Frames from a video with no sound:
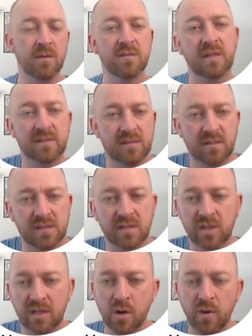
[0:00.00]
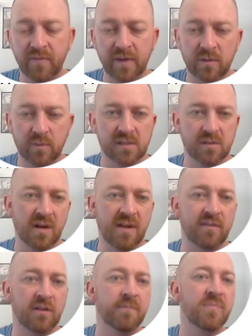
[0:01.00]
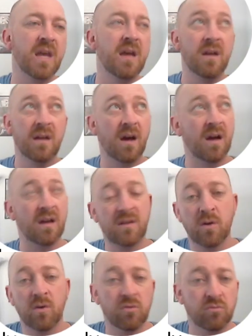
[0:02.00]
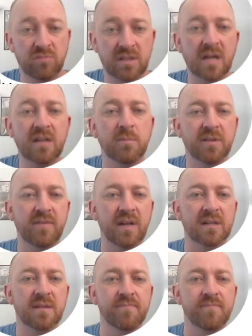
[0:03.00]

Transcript: That's essentially no effect whatsoever, no detectable effect.